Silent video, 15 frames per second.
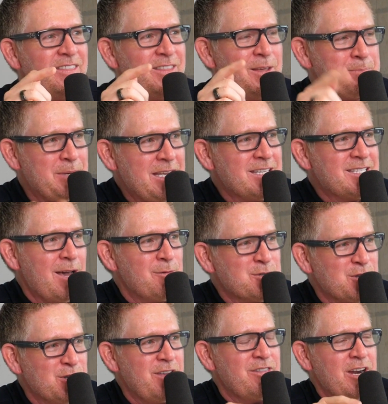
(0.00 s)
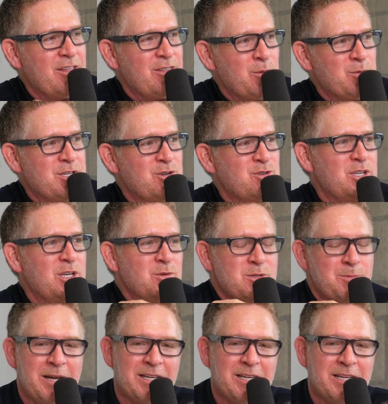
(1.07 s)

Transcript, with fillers: the piece i was looking at that i thought was interesting was